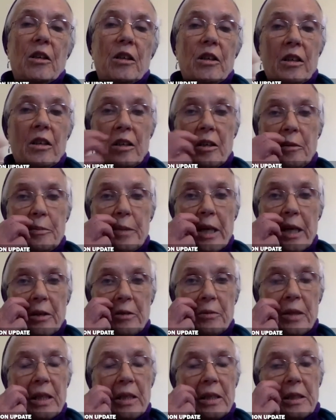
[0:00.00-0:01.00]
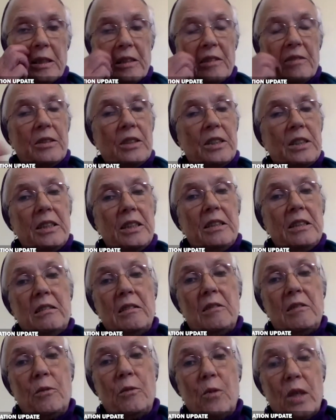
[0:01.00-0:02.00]
uh, about our relatives
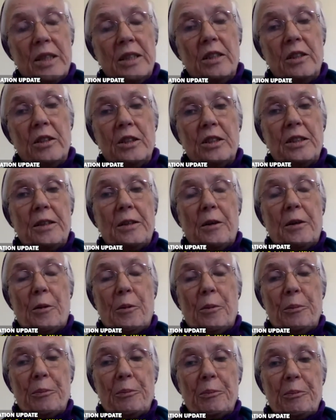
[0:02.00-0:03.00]
in one nursing home.